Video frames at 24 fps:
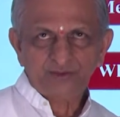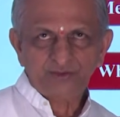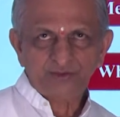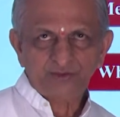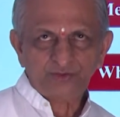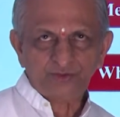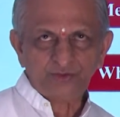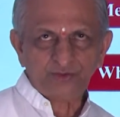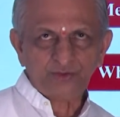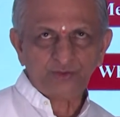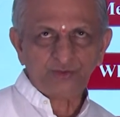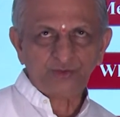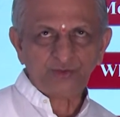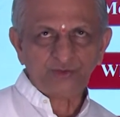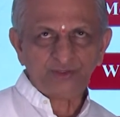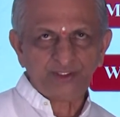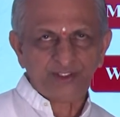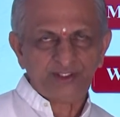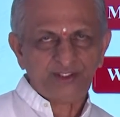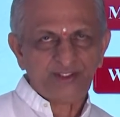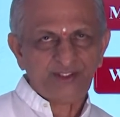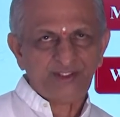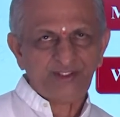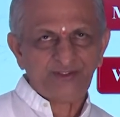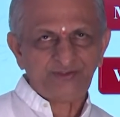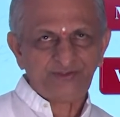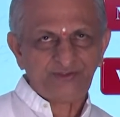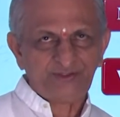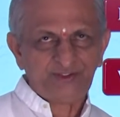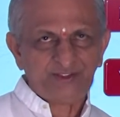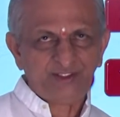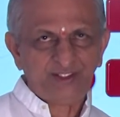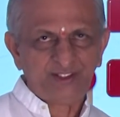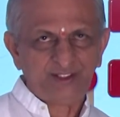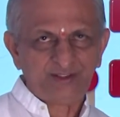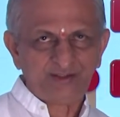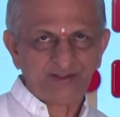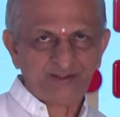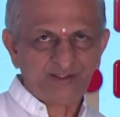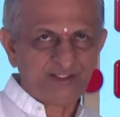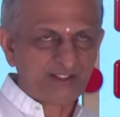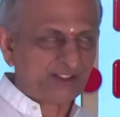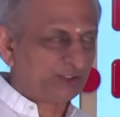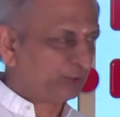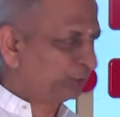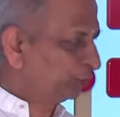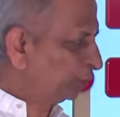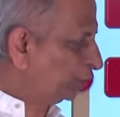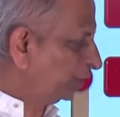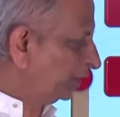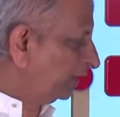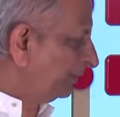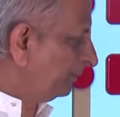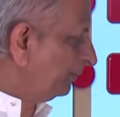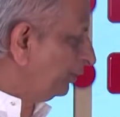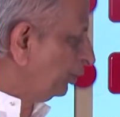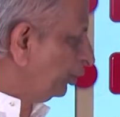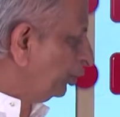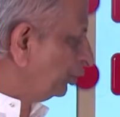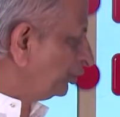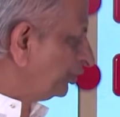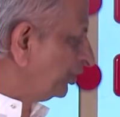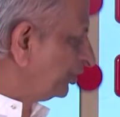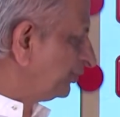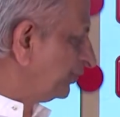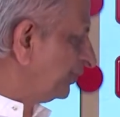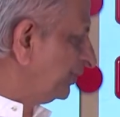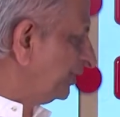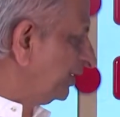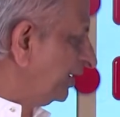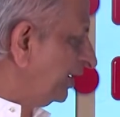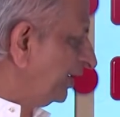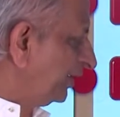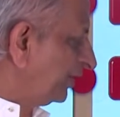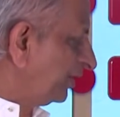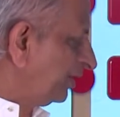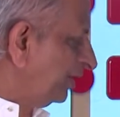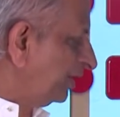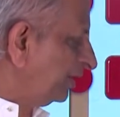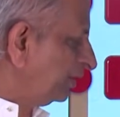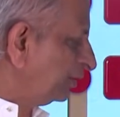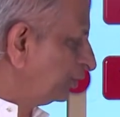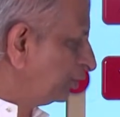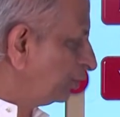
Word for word: So, NaCl, here sodium loses one electron,